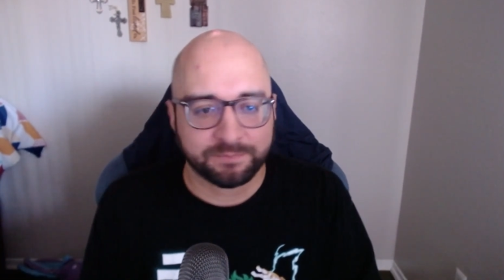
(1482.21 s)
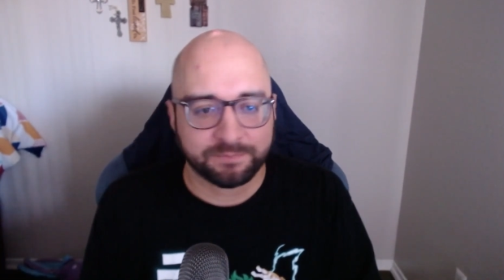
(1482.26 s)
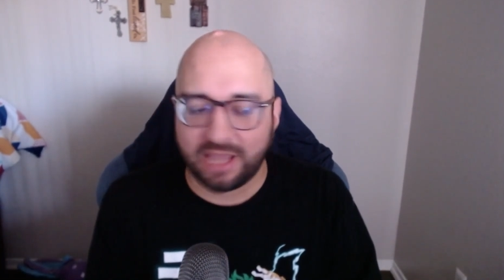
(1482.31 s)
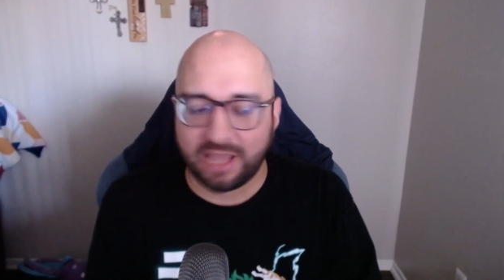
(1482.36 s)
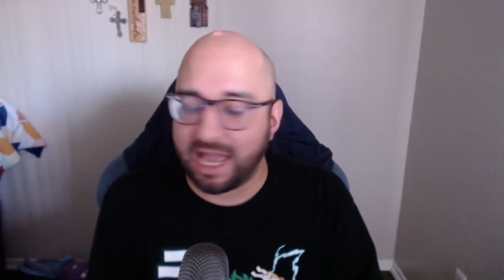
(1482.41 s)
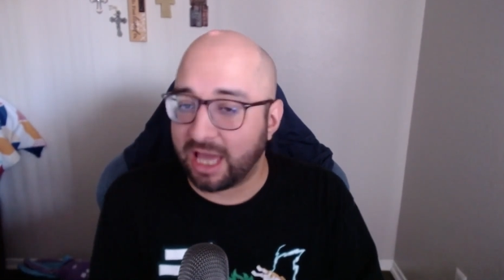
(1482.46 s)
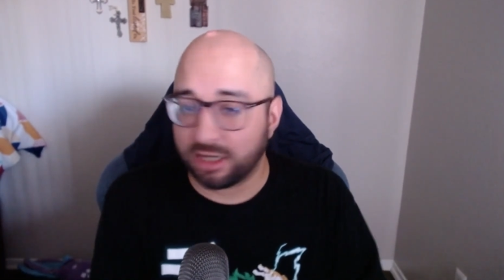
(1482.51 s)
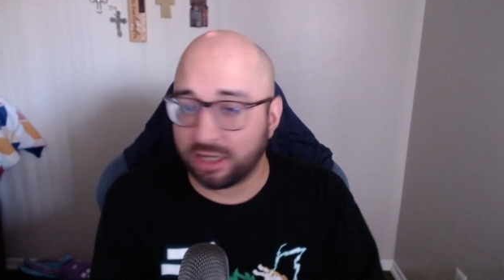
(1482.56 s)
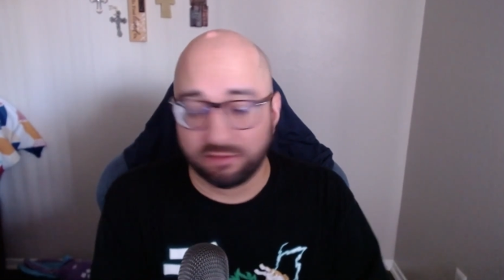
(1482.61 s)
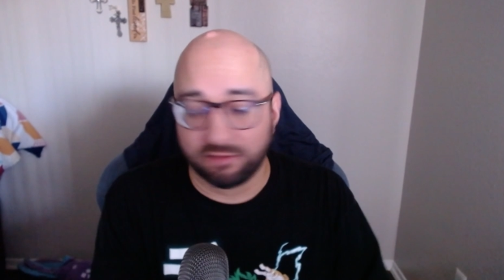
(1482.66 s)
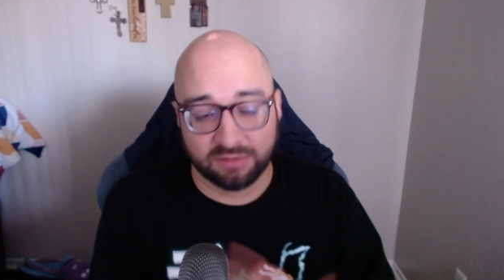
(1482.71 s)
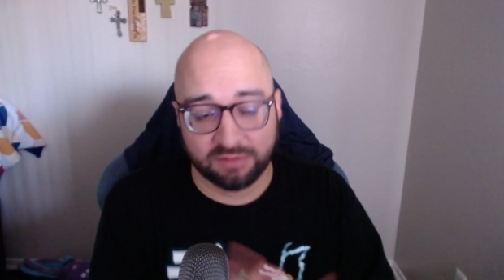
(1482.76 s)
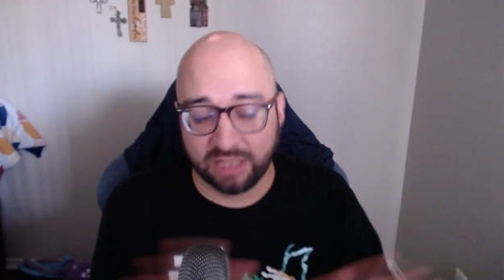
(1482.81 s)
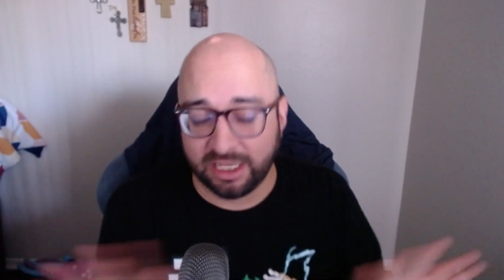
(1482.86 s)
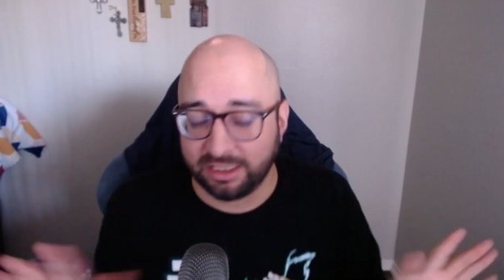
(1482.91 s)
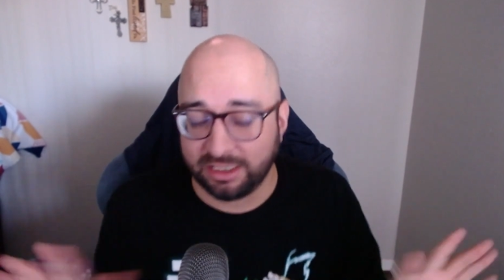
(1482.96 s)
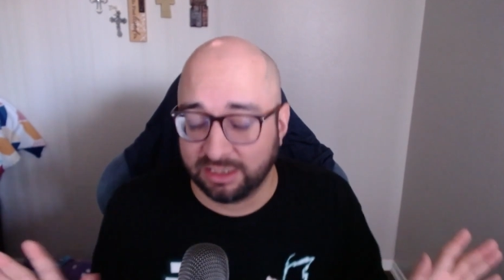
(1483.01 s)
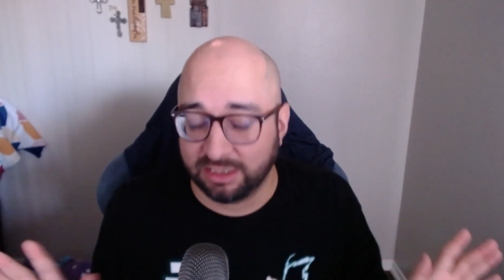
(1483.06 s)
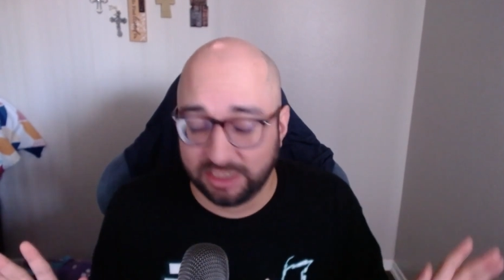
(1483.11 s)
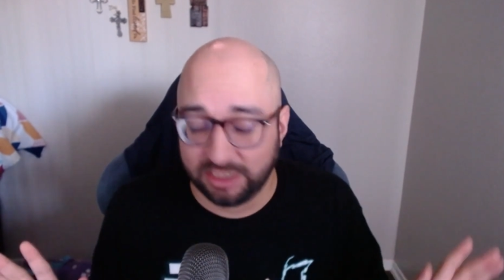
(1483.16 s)
out of
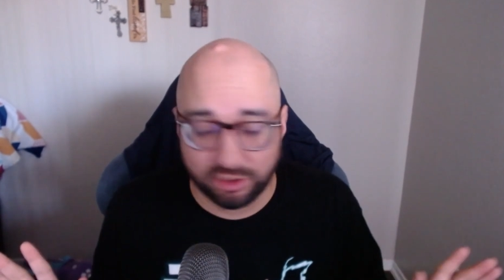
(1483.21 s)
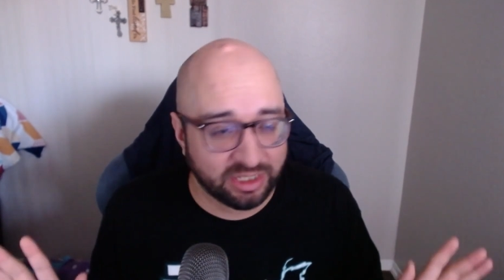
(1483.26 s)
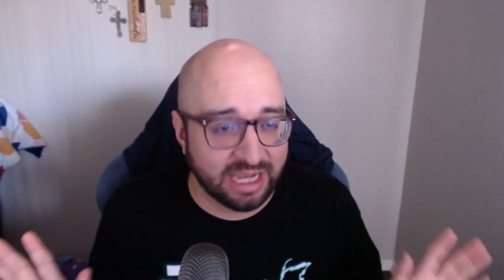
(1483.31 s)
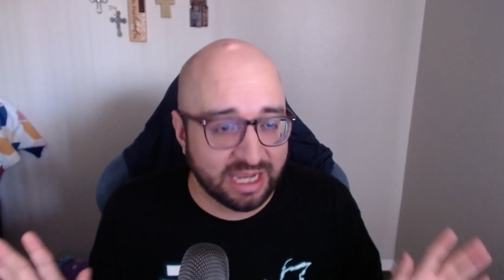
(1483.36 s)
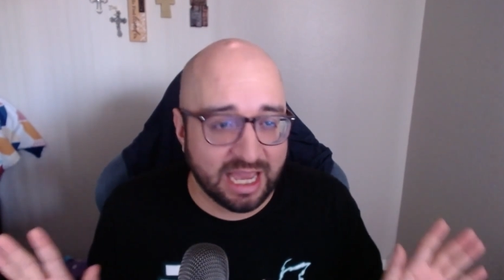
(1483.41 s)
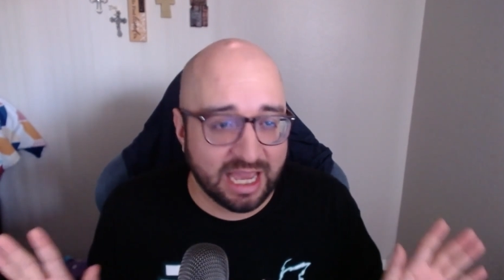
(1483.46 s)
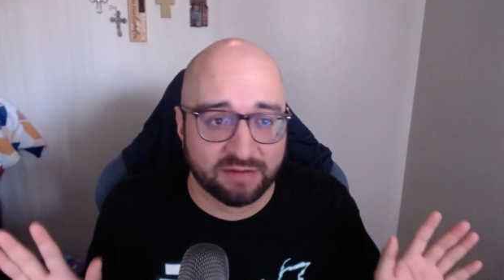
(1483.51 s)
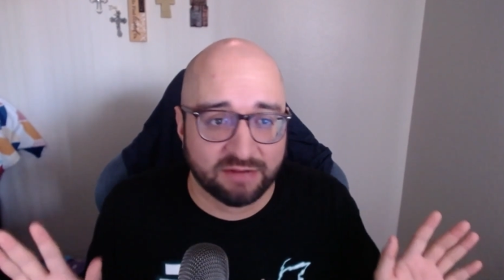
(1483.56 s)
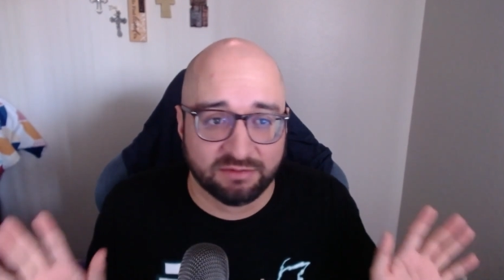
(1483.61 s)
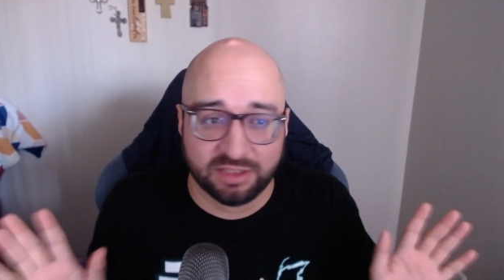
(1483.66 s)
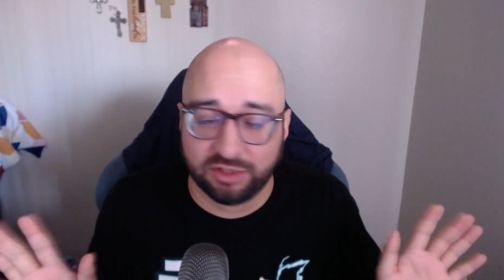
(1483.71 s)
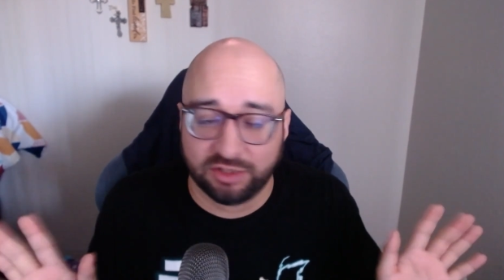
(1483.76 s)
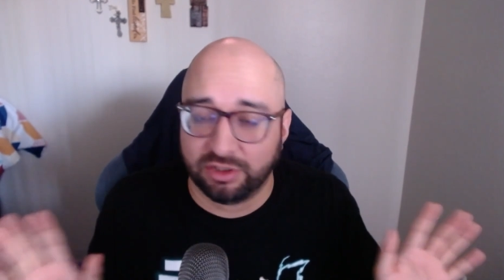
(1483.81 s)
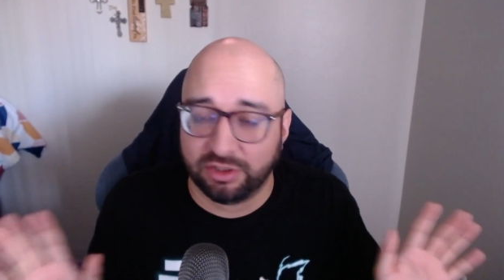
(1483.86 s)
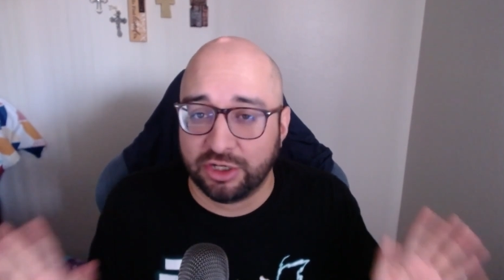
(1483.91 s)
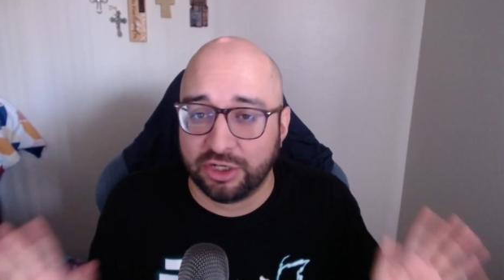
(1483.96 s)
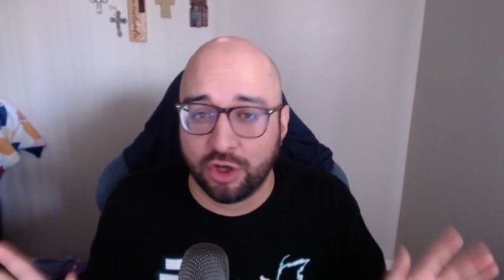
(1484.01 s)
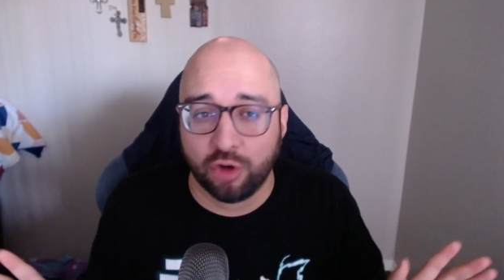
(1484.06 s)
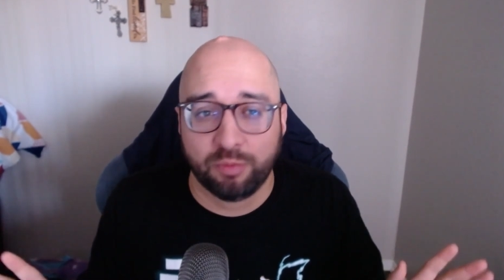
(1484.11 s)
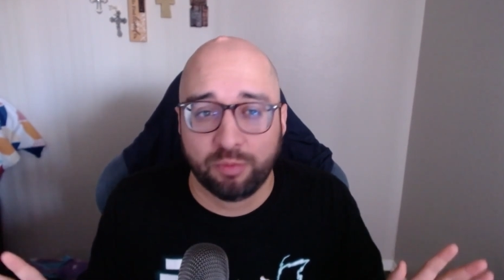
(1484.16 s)
literally
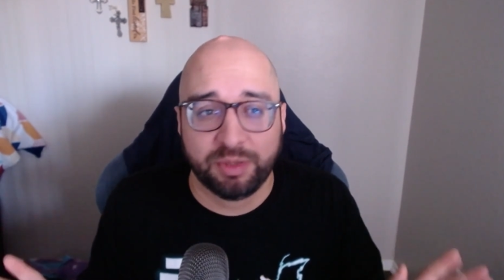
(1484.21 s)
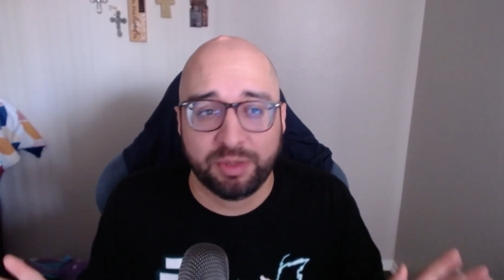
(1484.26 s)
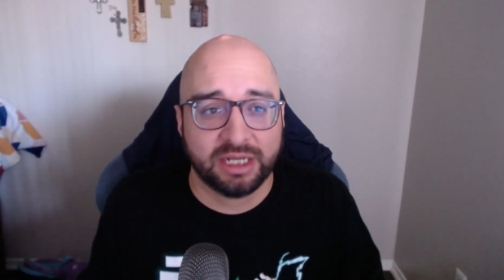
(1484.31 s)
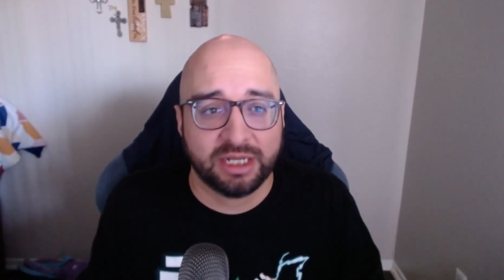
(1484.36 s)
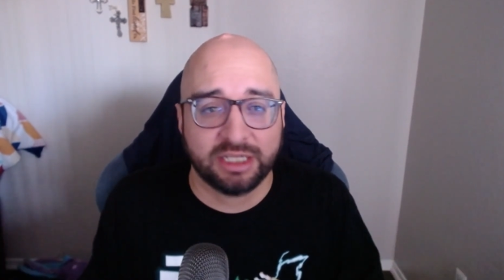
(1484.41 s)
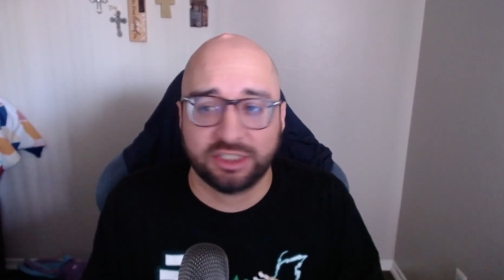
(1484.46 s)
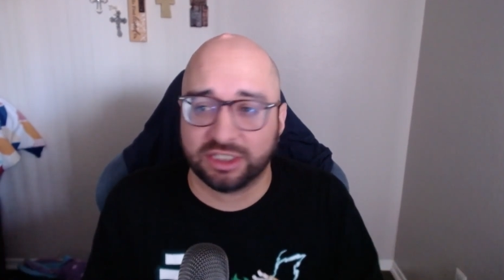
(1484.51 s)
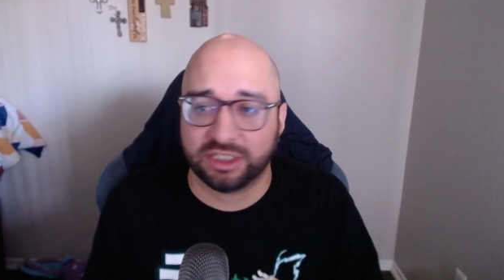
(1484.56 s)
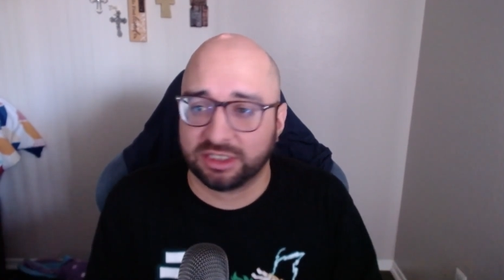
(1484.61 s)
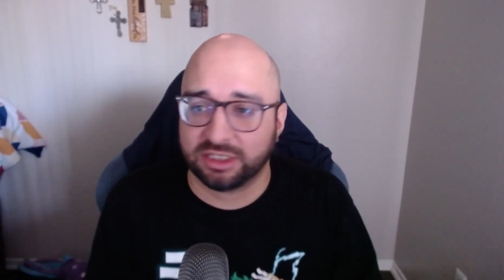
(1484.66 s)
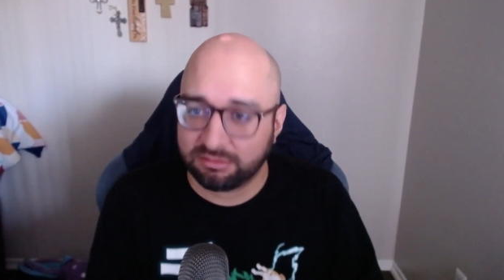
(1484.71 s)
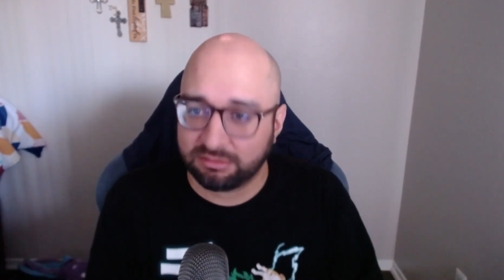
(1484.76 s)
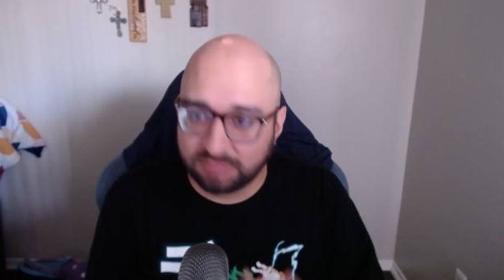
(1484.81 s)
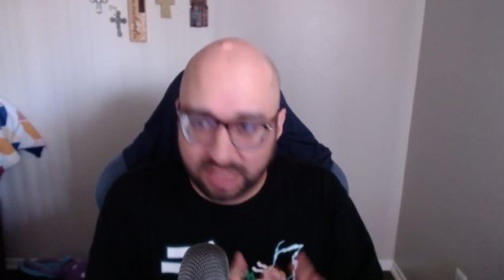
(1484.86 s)
no pity, just